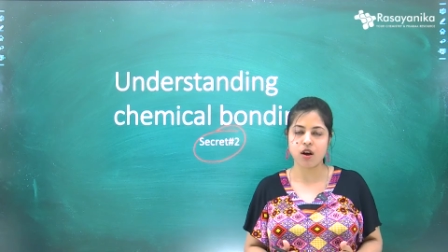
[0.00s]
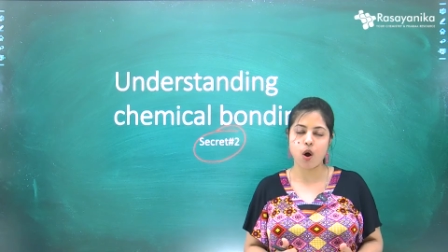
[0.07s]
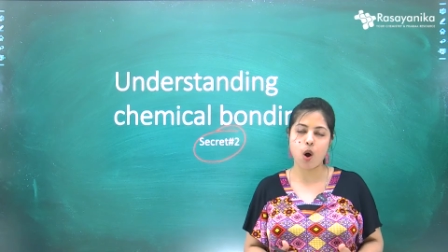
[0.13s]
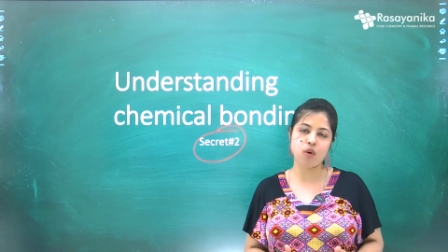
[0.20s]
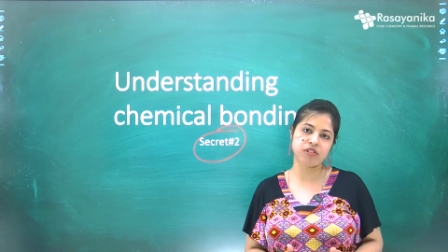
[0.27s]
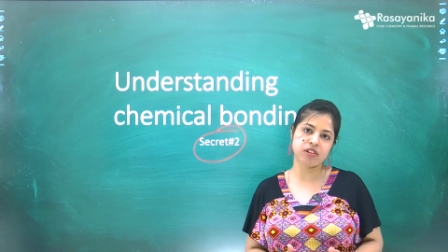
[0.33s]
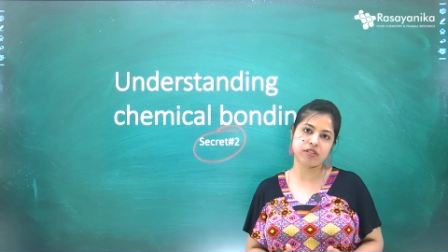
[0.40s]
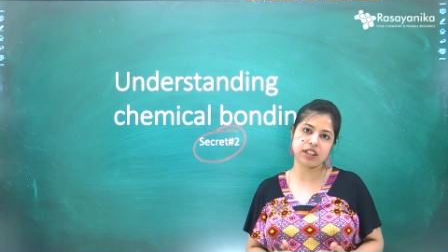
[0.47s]

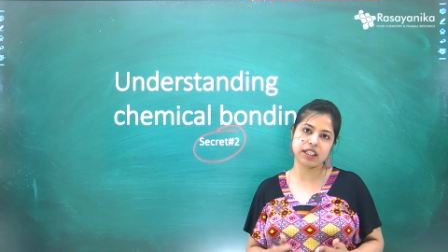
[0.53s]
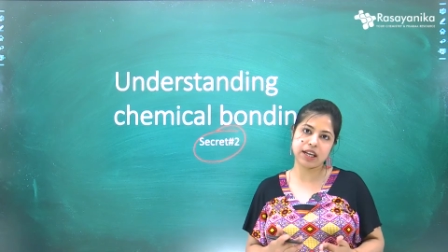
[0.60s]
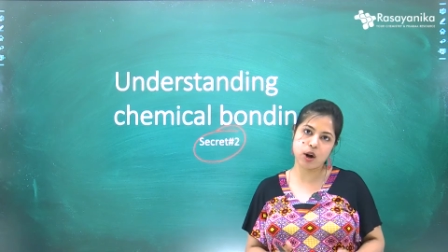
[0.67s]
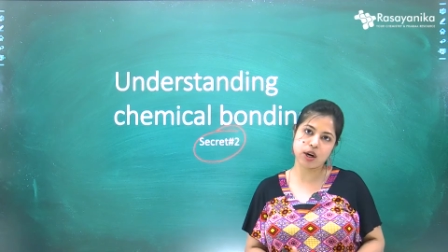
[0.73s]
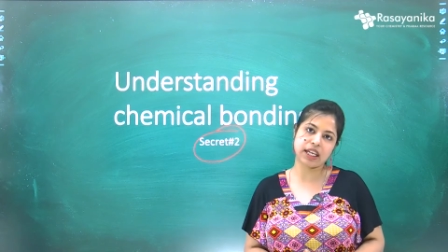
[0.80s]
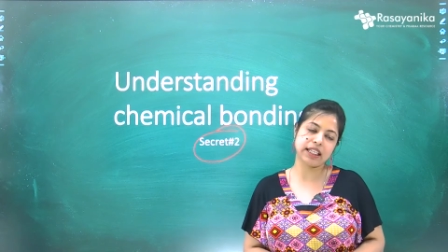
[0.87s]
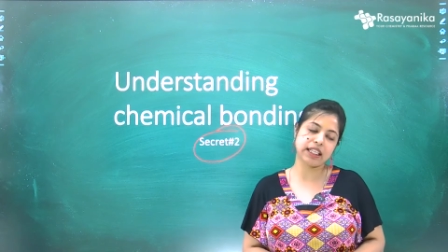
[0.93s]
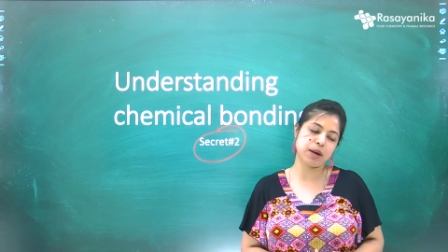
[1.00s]
of our
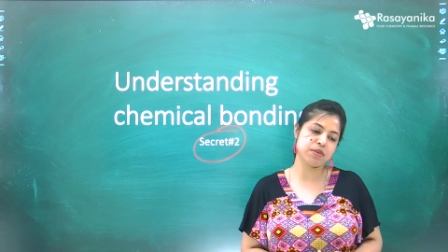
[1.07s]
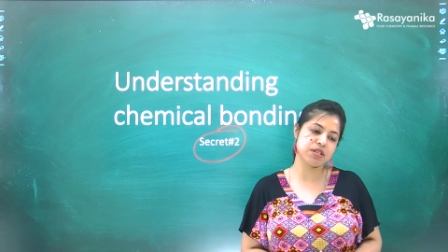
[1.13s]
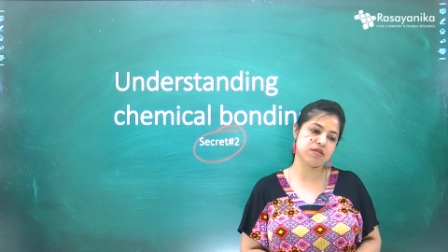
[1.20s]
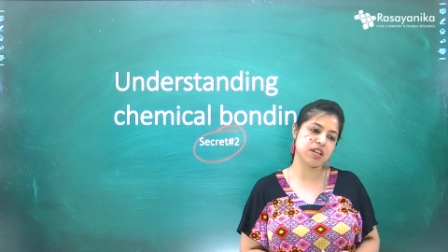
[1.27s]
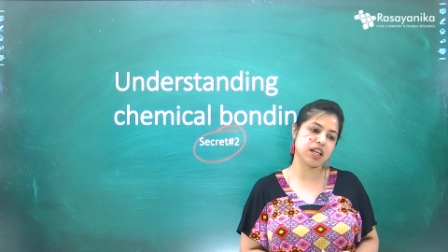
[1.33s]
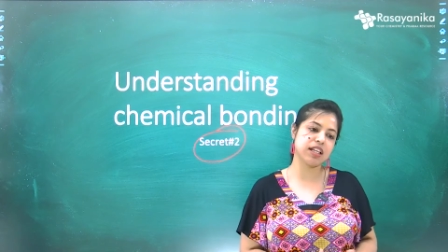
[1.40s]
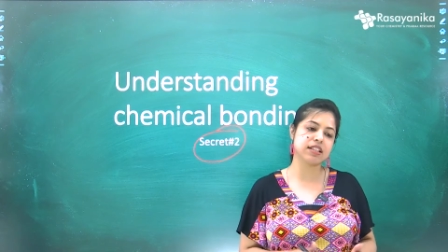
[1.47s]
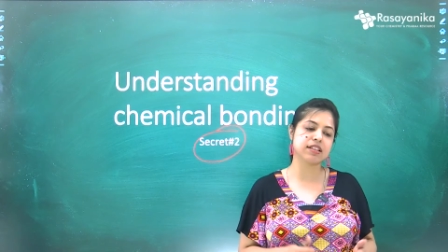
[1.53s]
inorganic
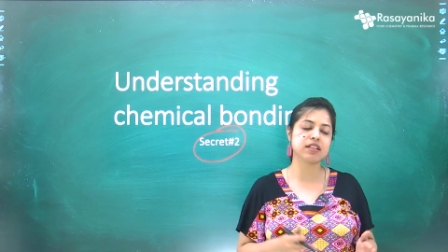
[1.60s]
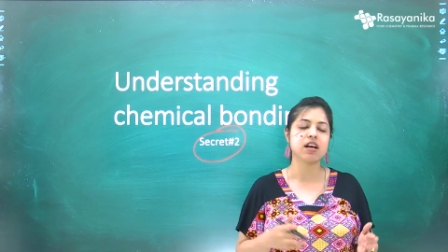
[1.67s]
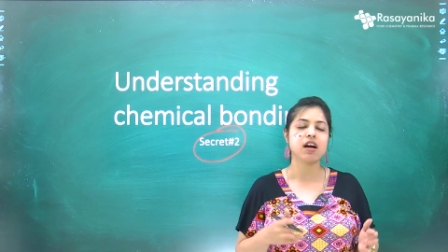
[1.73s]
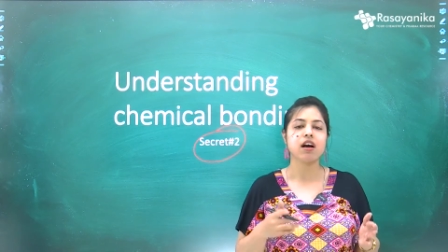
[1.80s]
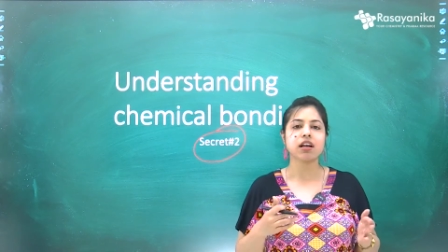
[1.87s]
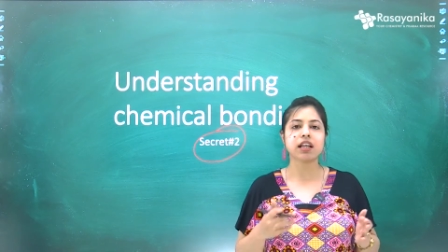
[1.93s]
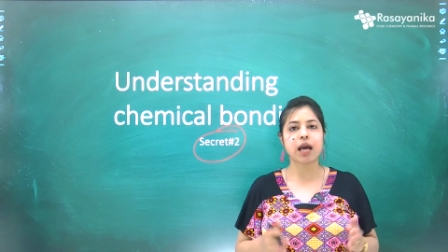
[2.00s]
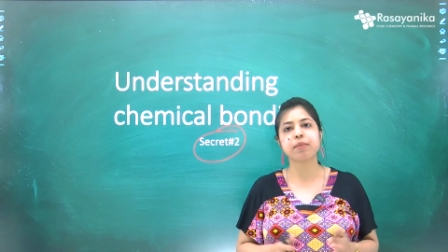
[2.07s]
chemistry is
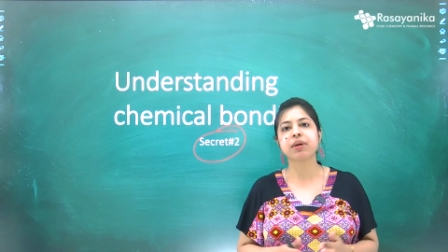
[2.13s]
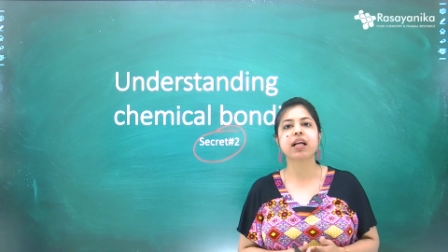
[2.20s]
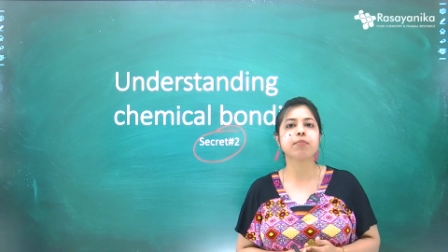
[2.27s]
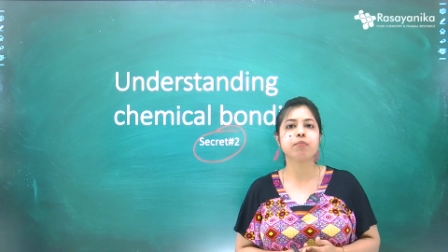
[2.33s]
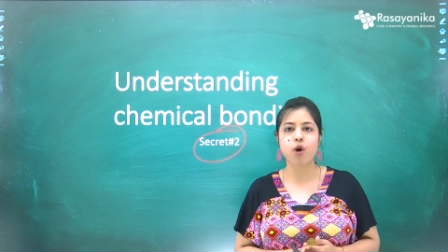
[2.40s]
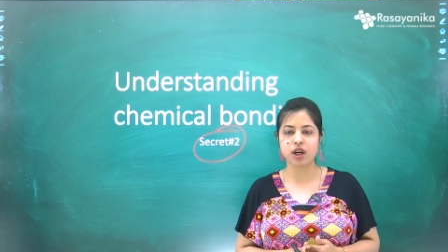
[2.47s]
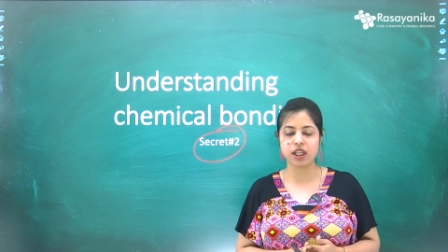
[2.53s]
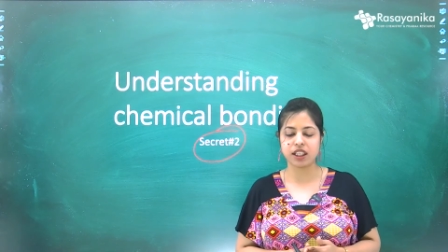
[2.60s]

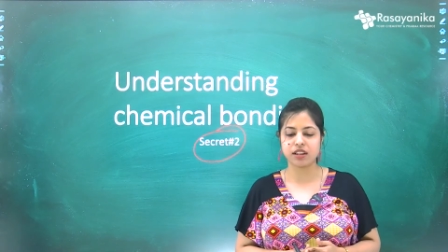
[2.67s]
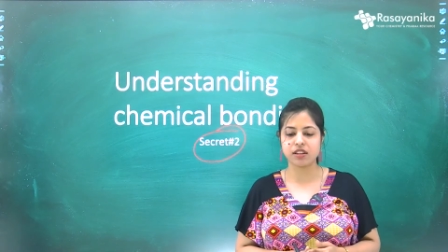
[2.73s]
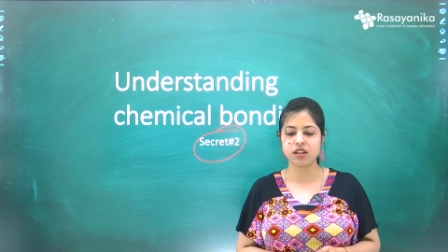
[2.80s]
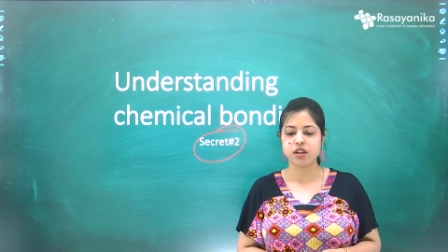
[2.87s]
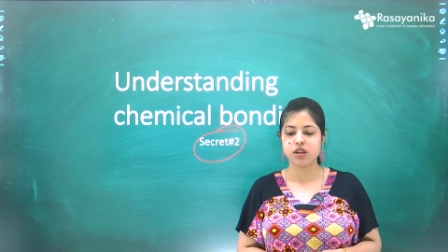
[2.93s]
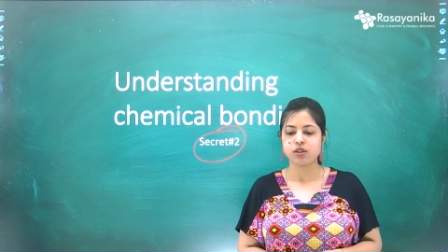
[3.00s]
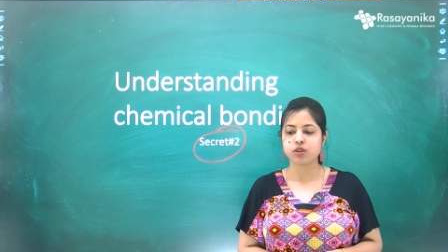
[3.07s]
chemical bonding.